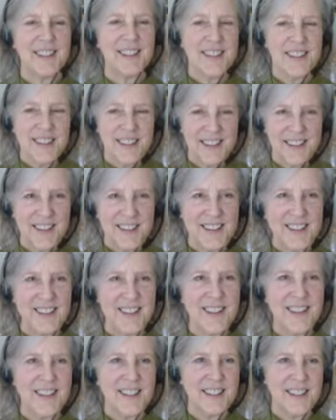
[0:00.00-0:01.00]

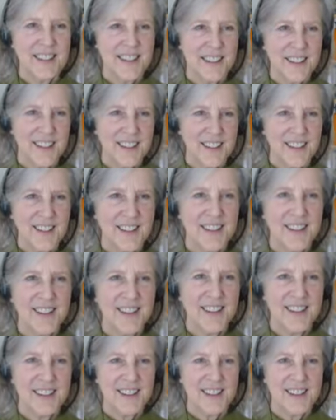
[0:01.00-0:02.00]

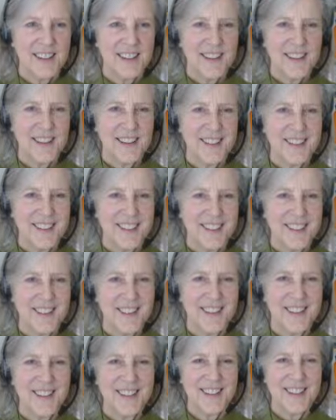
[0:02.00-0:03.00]

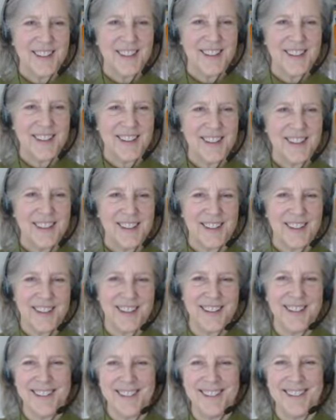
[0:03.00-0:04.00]

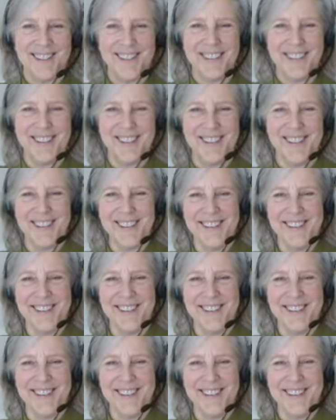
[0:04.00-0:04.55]
No words are spoken by the person on screen.